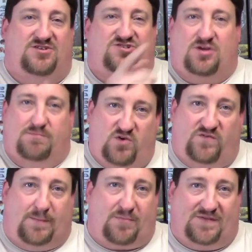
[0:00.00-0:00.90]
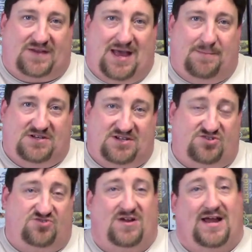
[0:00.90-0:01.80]
that you can move up on the
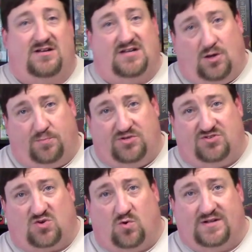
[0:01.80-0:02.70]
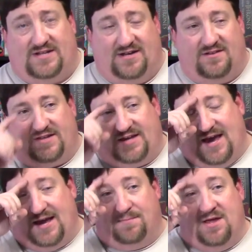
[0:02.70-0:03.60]
competition track to help you score at the end of the
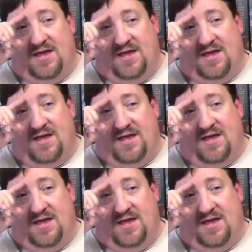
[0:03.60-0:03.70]
game.